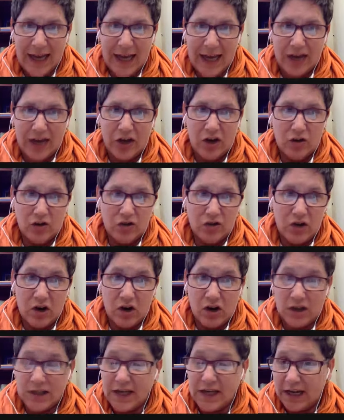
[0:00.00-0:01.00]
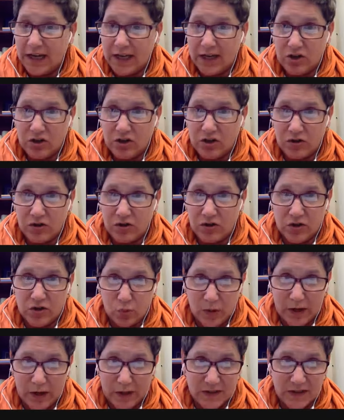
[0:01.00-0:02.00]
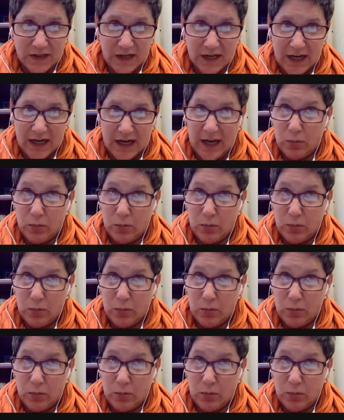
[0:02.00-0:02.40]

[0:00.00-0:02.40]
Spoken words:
and go to our Tech Integrators website.